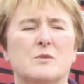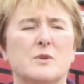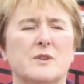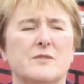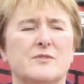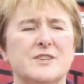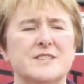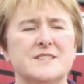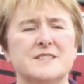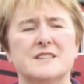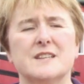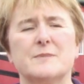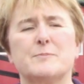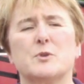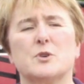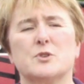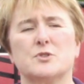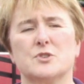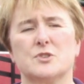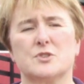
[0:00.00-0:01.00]
We have recently
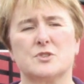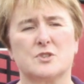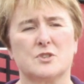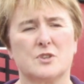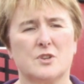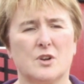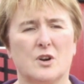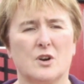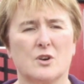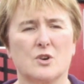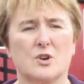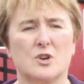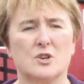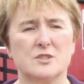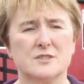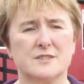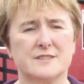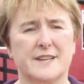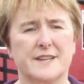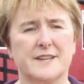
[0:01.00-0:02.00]
purchased our
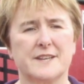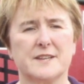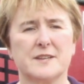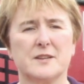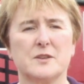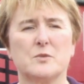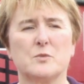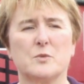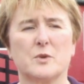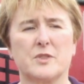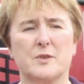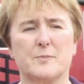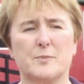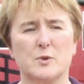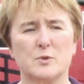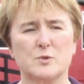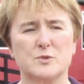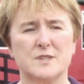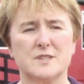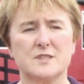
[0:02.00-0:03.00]
current site with the
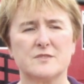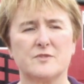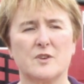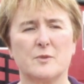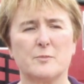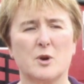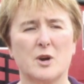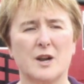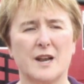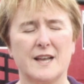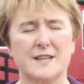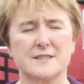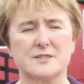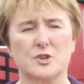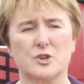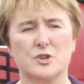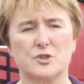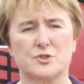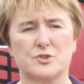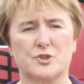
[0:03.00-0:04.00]
proceeds from our last
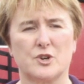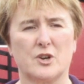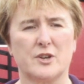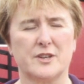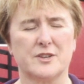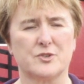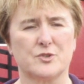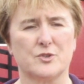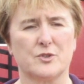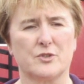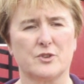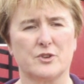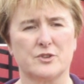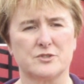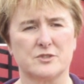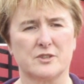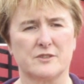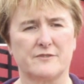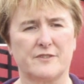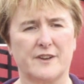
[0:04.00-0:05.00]
house draw in
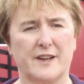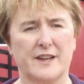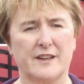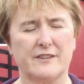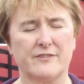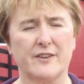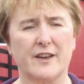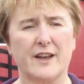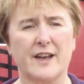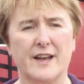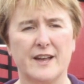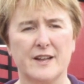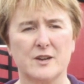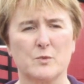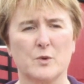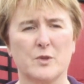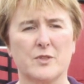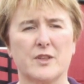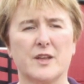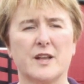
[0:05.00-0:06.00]
2005 and
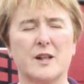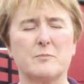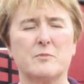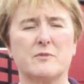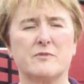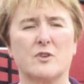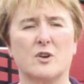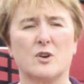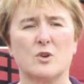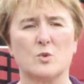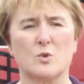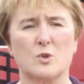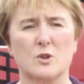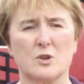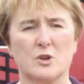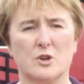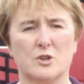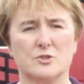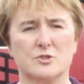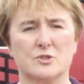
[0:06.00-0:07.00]
with the help of our local
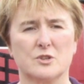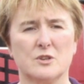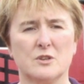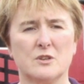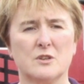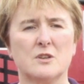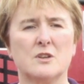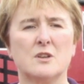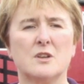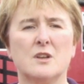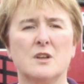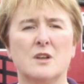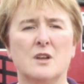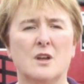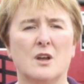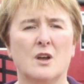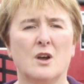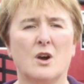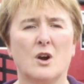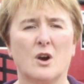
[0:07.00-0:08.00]
council.
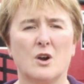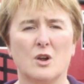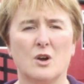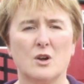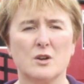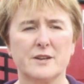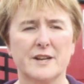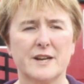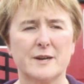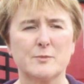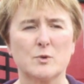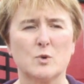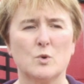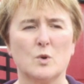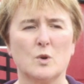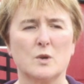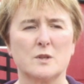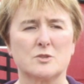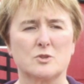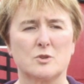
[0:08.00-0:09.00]
Our long-term
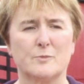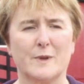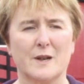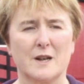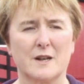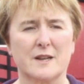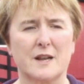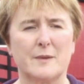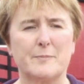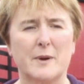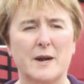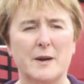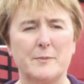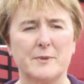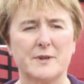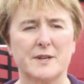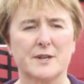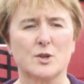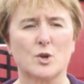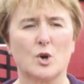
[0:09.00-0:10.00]
goal is to build a
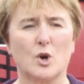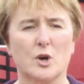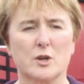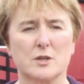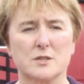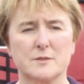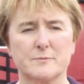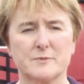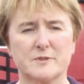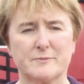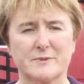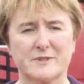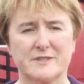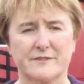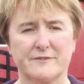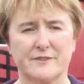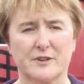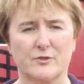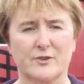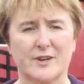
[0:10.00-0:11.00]
permanent
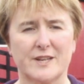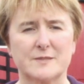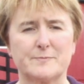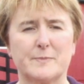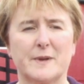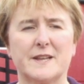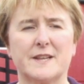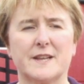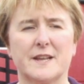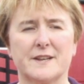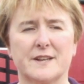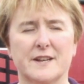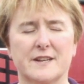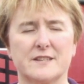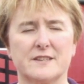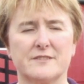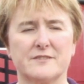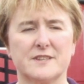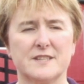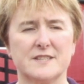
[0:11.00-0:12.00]
autism-specific respite and
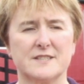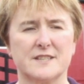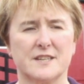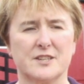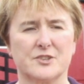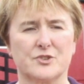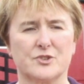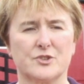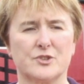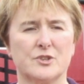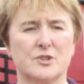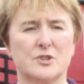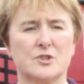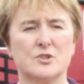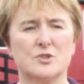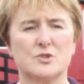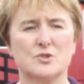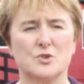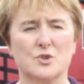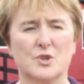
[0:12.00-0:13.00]
activity centre
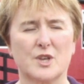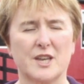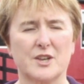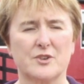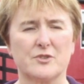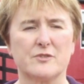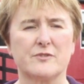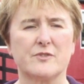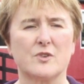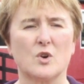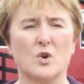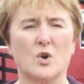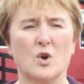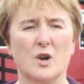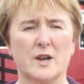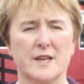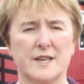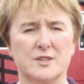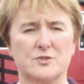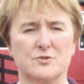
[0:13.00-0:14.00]
to cater for
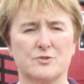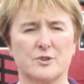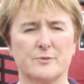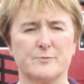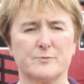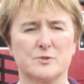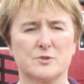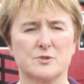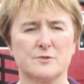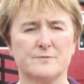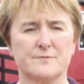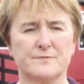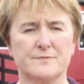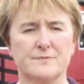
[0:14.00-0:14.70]
all age groups.